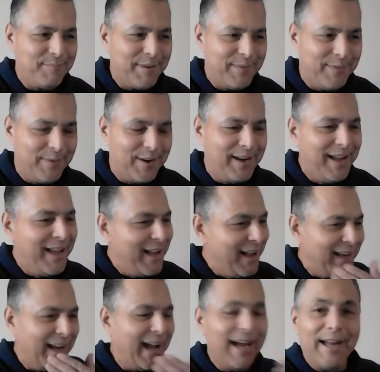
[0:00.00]
Before,
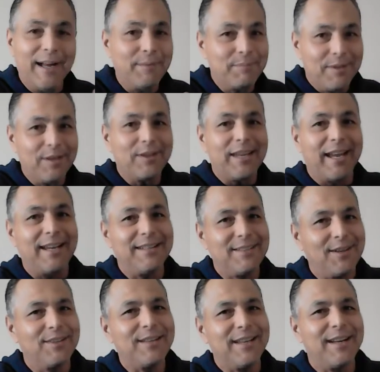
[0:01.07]
I, I, okay,
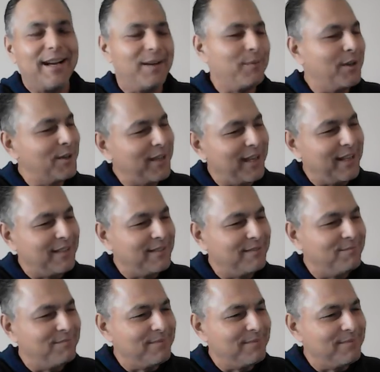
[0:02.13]
don't, I, okay,